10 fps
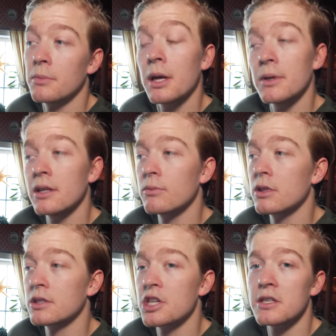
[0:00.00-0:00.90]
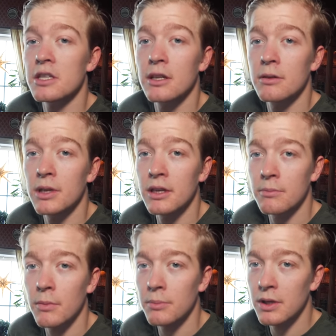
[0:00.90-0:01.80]
Maybe it will change a little
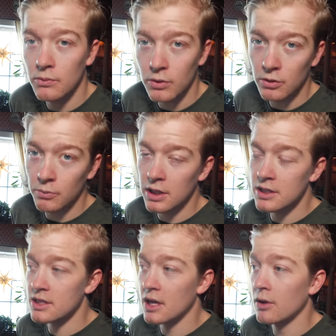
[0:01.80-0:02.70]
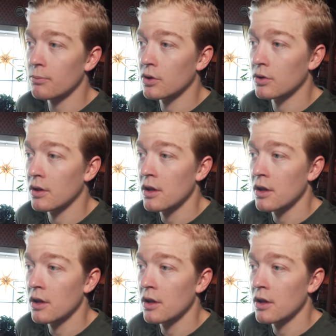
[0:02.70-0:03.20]
bit, maybe it won't be the same, but